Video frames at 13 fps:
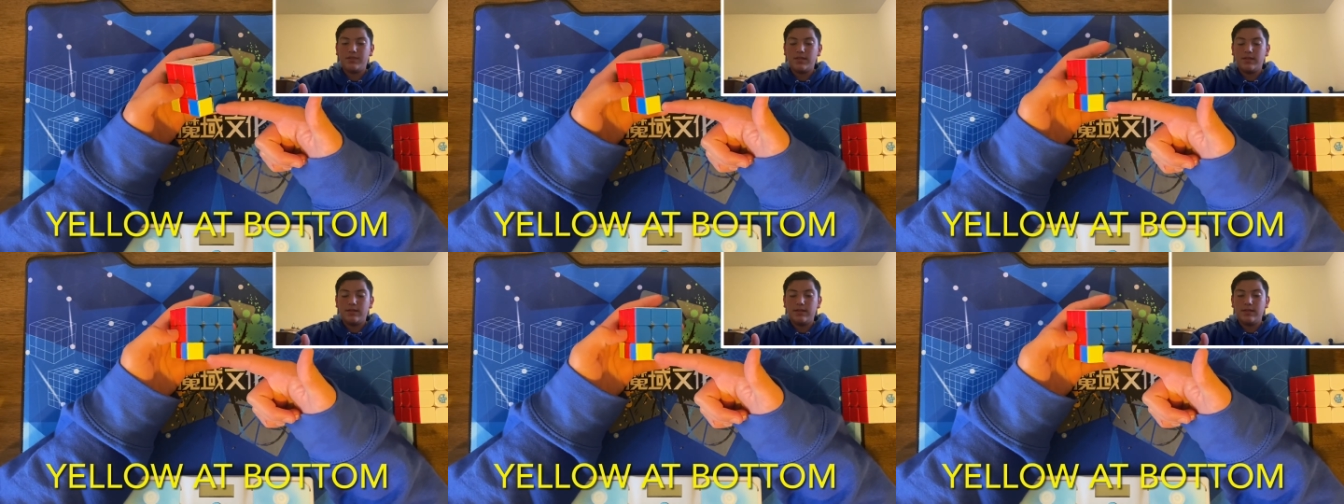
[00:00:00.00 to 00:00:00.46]

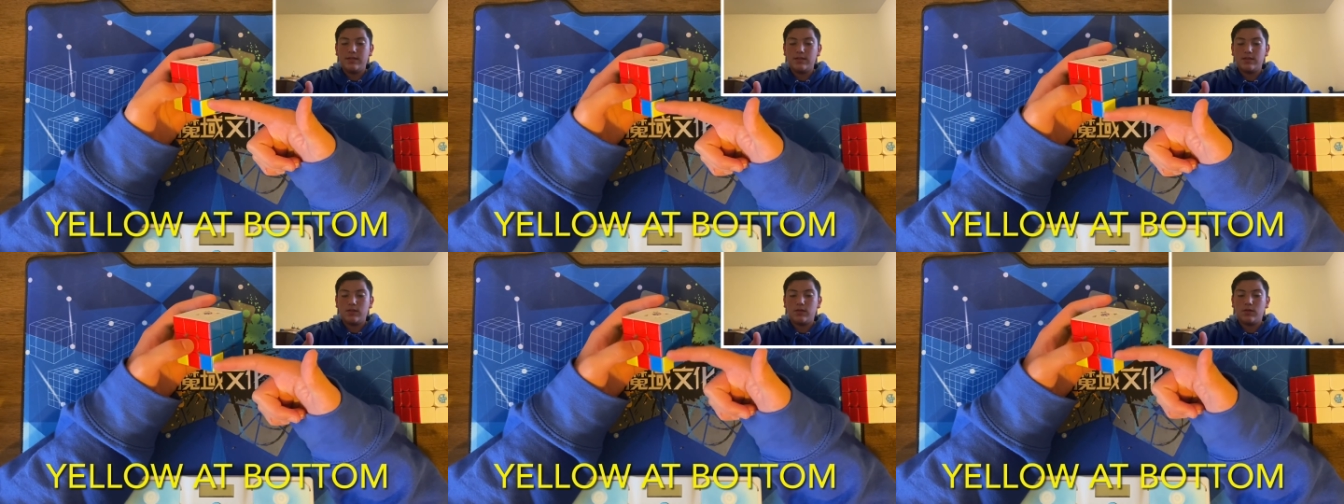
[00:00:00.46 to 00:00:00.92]
this
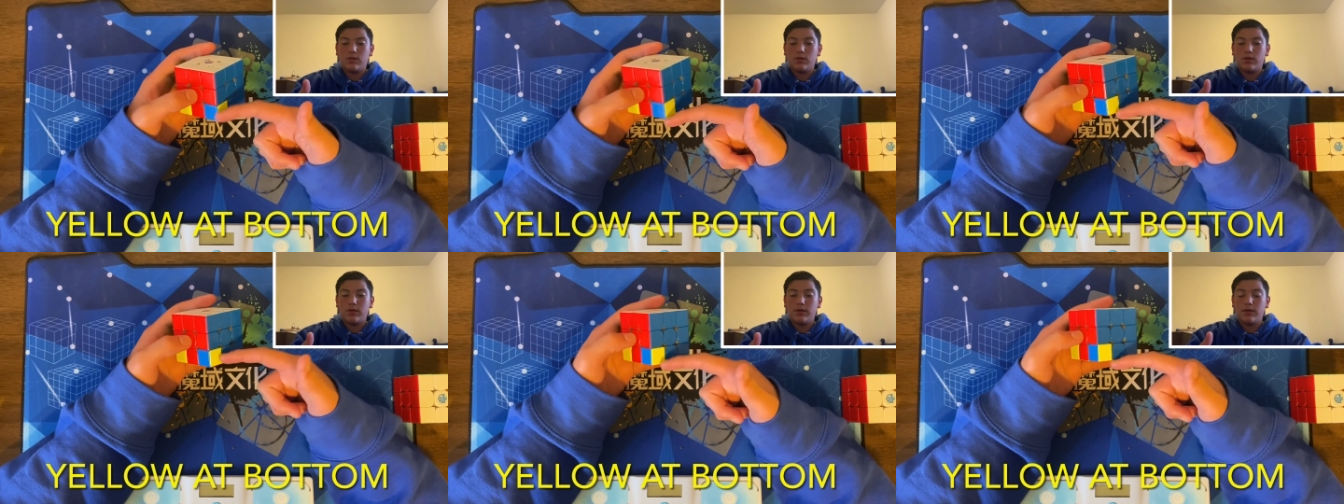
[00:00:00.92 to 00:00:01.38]

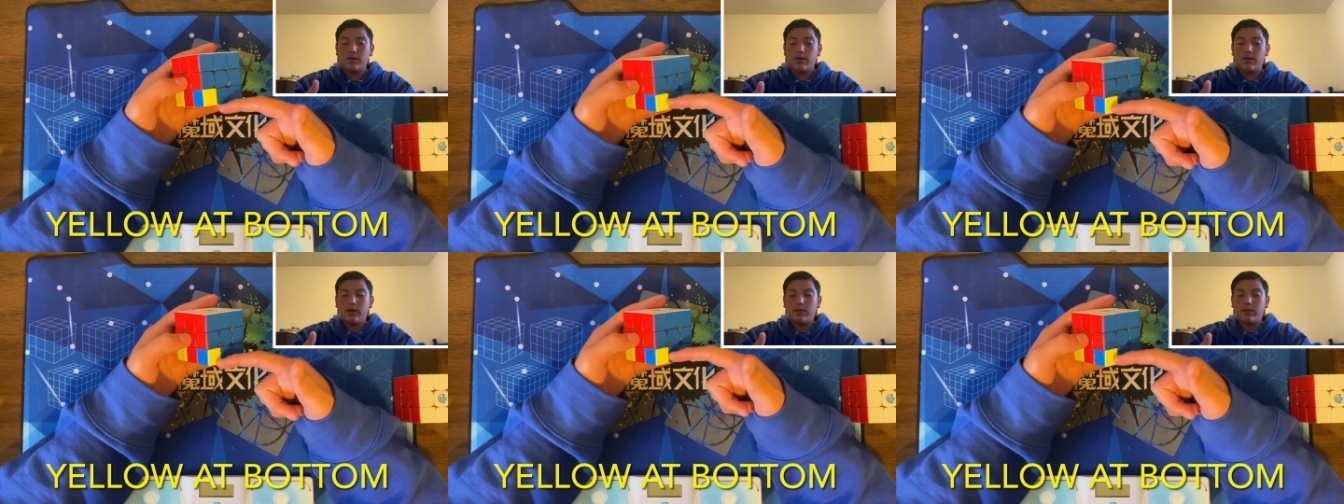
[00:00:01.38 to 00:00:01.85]
corner
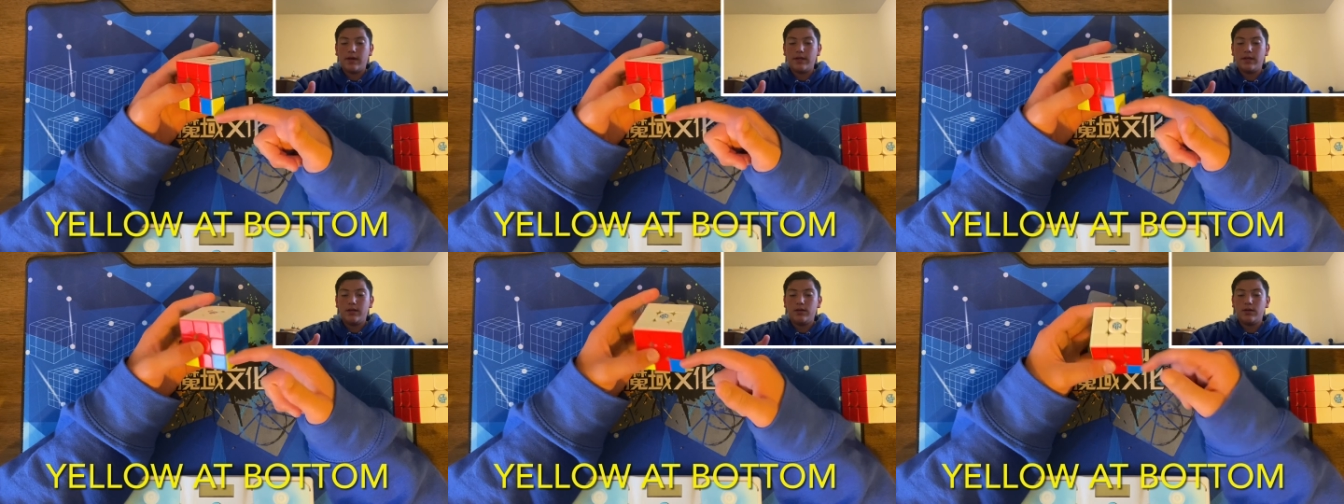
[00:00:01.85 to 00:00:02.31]
right
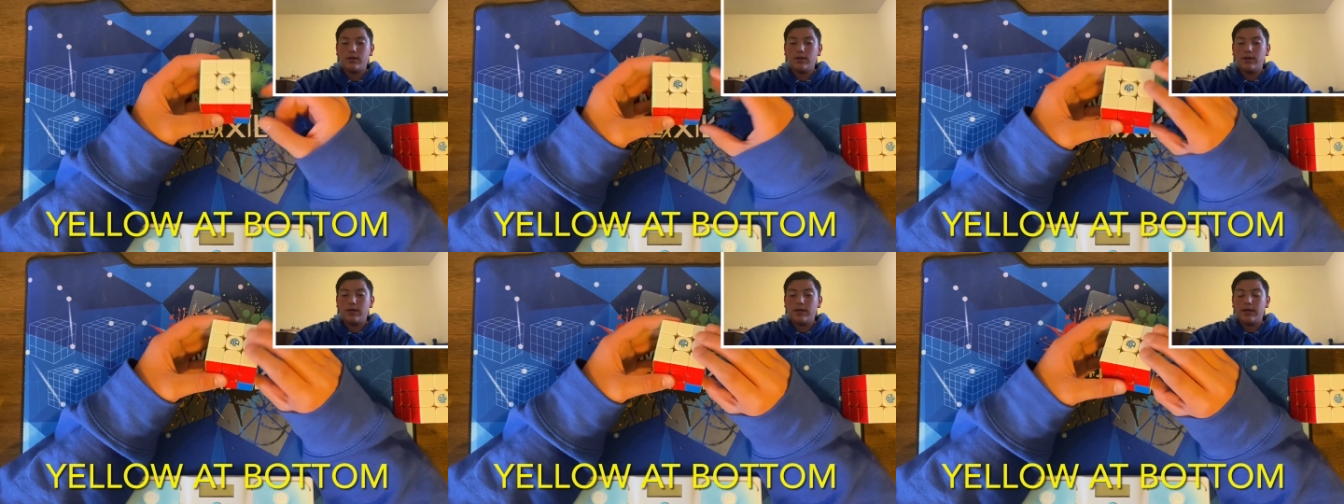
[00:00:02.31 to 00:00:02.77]
here,
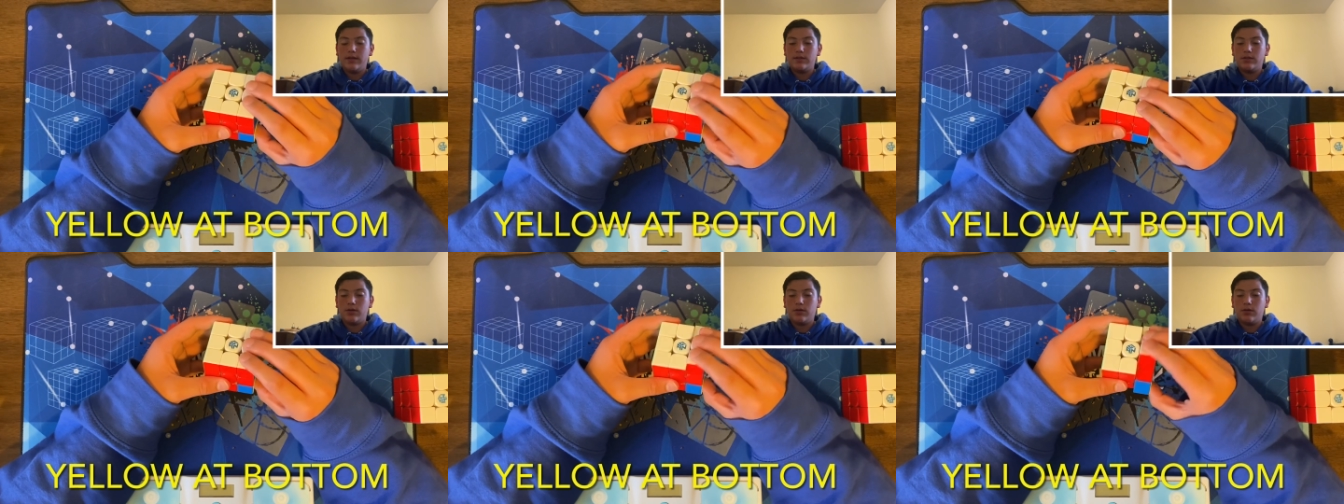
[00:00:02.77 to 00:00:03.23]
and
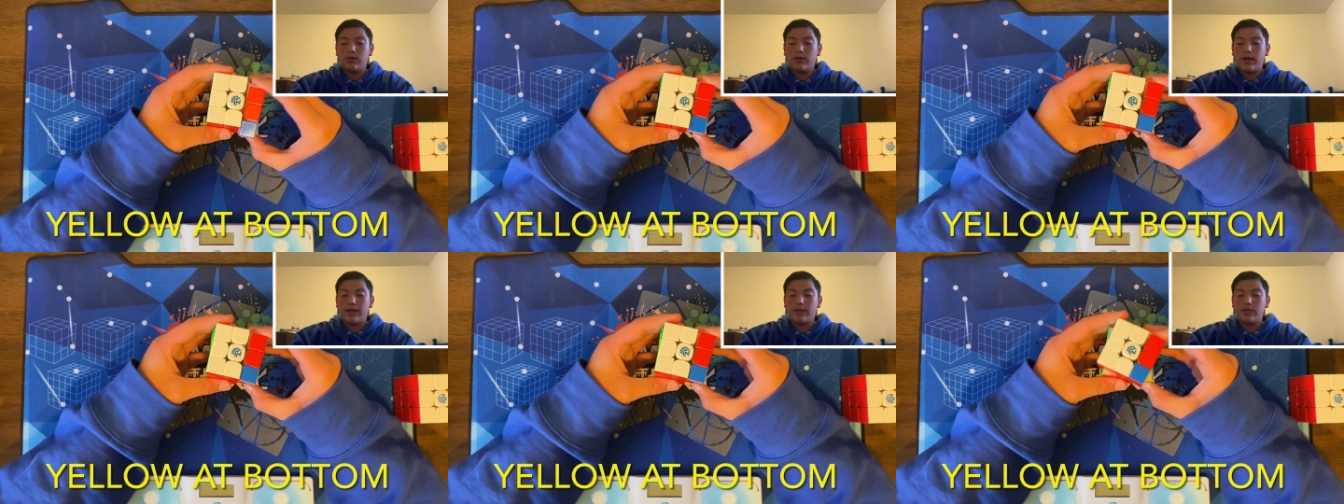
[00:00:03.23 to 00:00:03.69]
so I
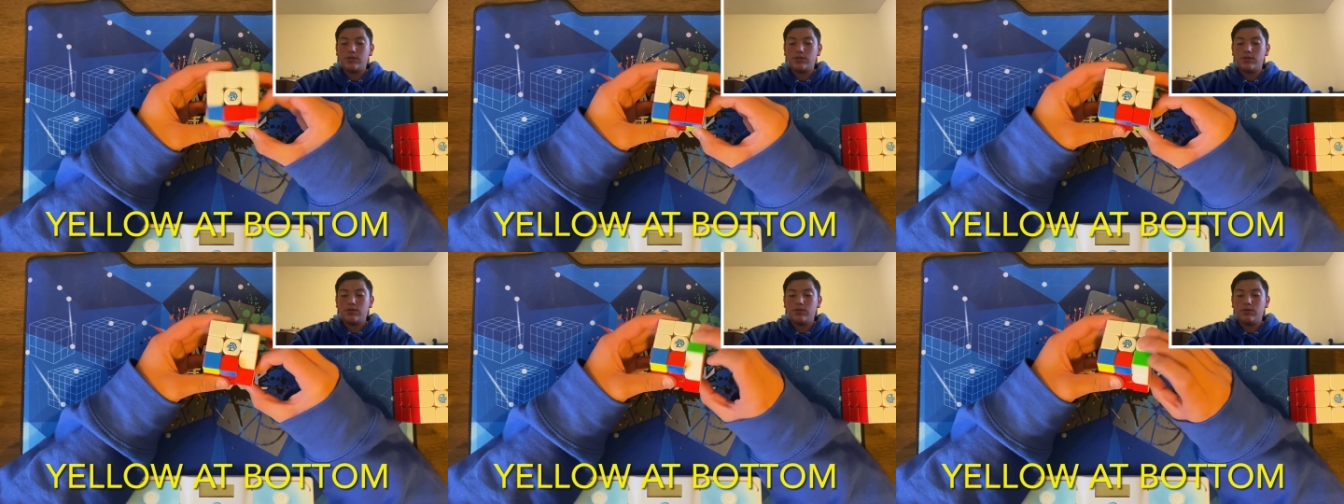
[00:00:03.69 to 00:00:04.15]
can just
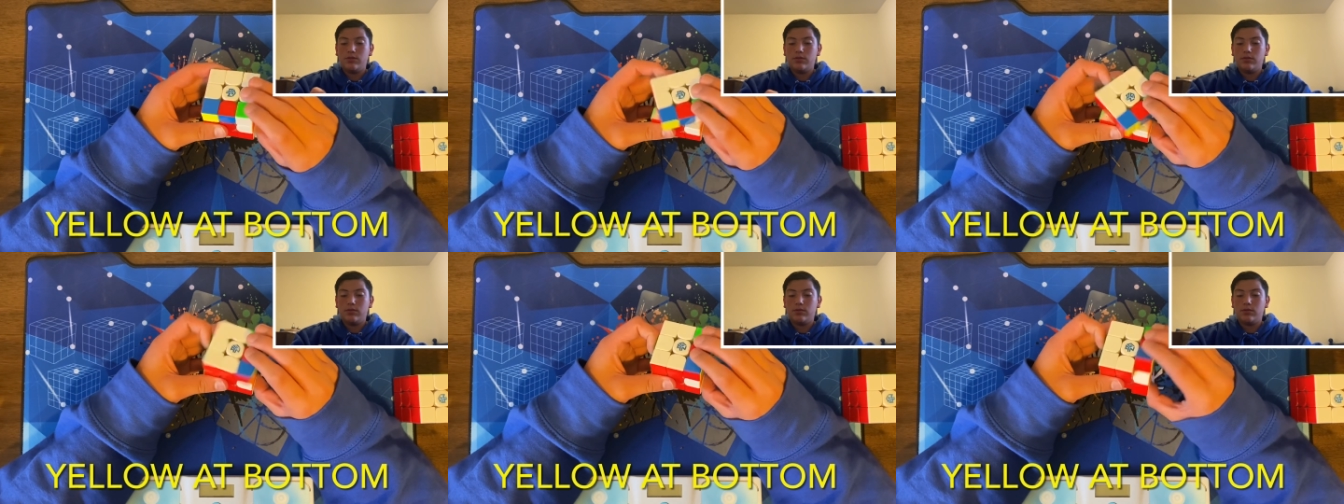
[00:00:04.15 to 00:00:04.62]
do
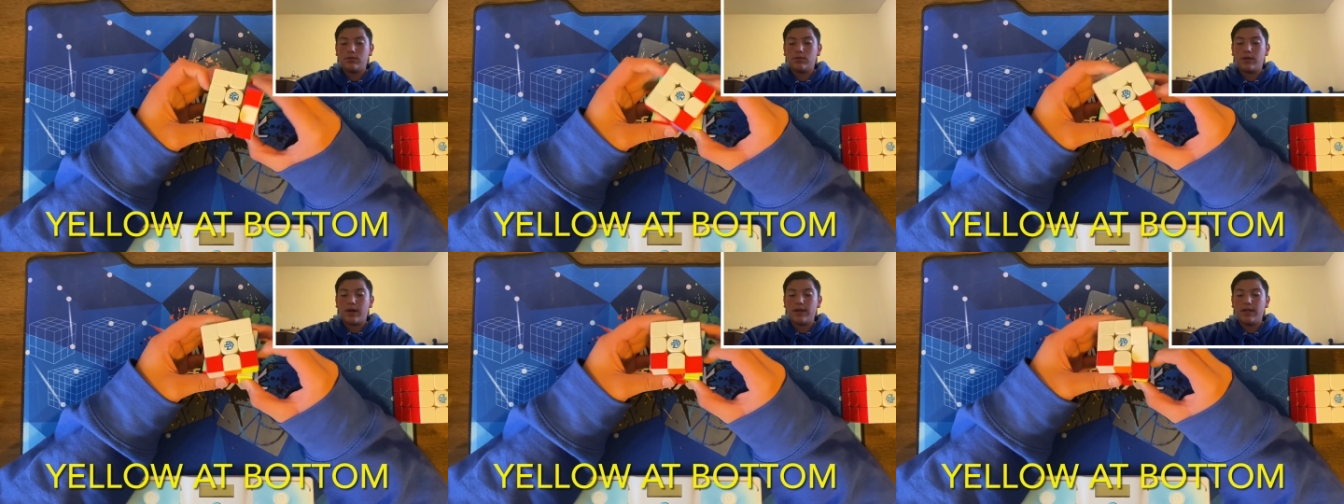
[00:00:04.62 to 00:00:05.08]
the
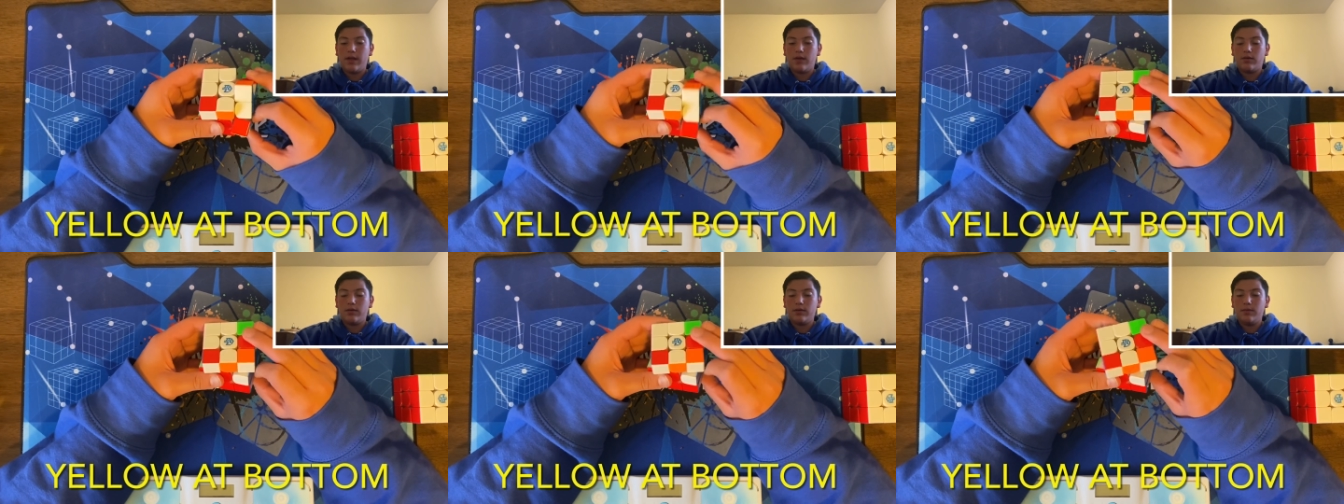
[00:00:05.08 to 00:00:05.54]
righty
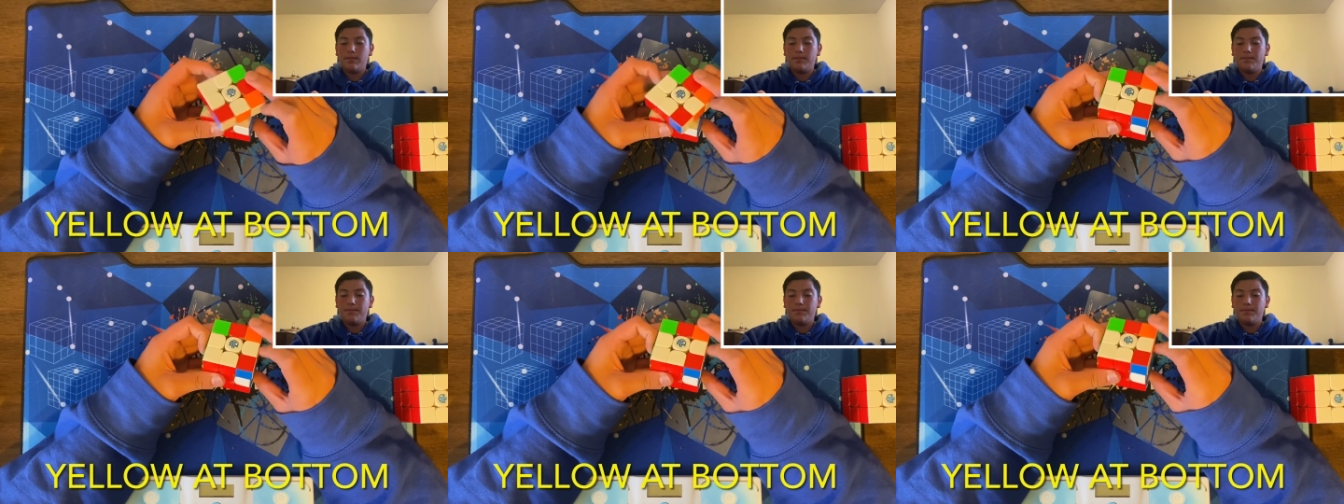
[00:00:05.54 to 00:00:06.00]
algorithm
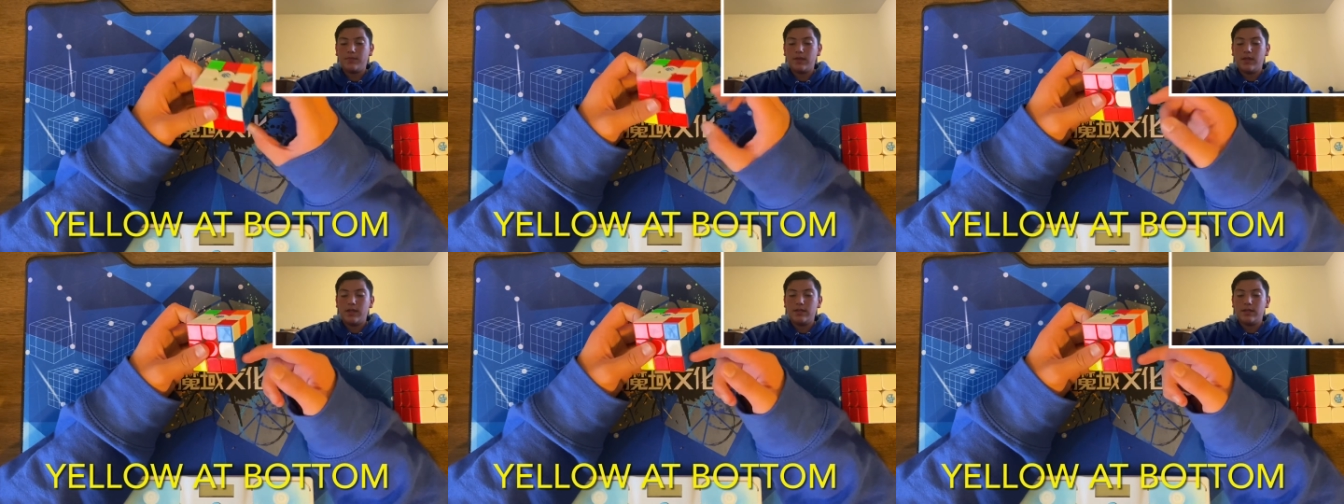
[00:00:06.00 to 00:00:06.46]

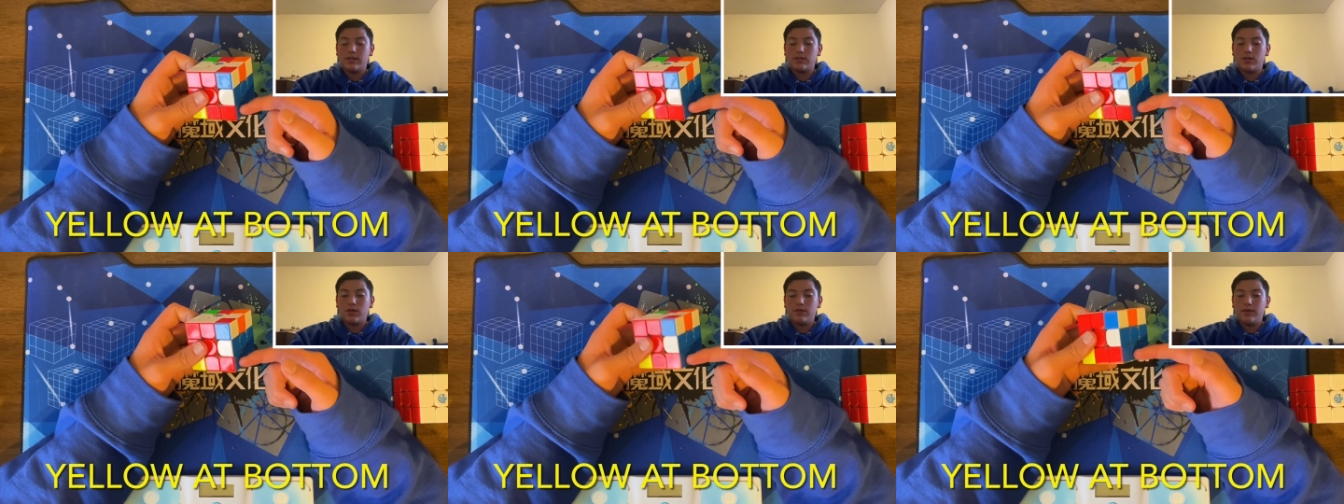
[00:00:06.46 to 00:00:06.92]
and then
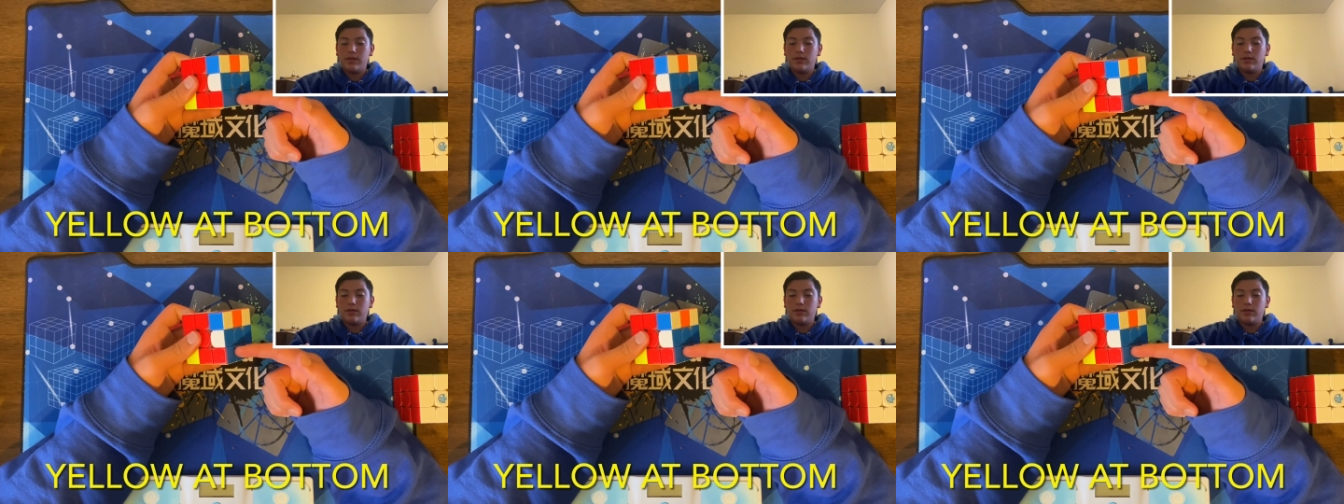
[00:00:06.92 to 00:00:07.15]
solve it,